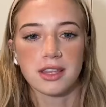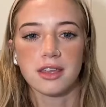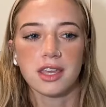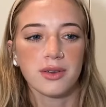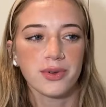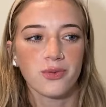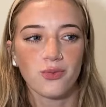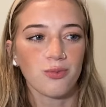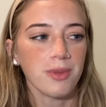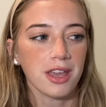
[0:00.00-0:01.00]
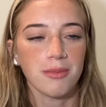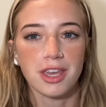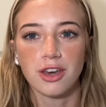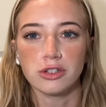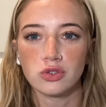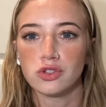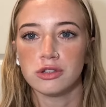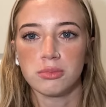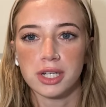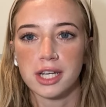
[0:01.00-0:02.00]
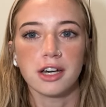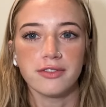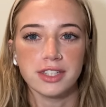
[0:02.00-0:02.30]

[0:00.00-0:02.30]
think it would make me go to the brink of